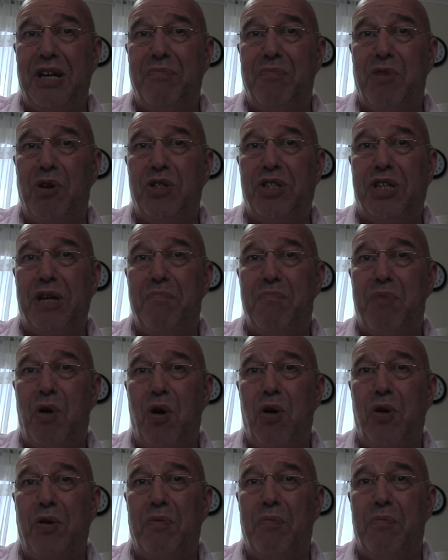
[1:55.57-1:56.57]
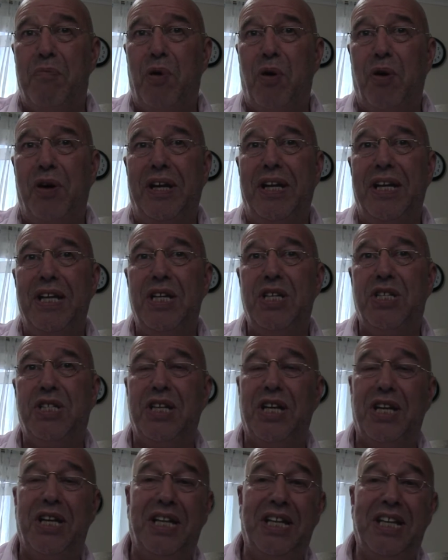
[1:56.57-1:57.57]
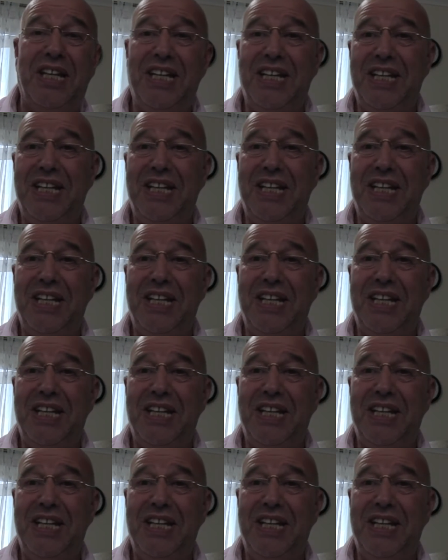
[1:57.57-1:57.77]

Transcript: and, most important point is that